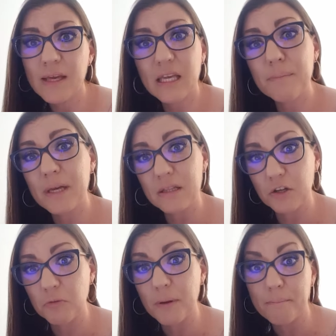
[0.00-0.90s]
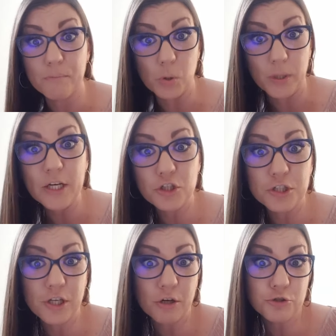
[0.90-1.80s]
It can be a little bit moody,
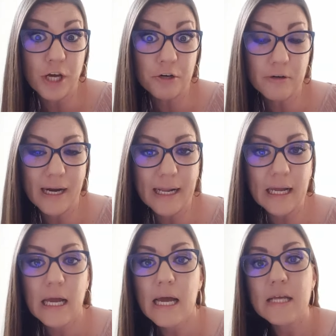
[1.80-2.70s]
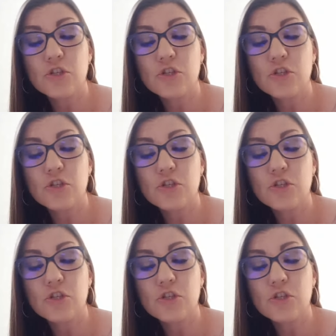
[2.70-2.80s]
generating.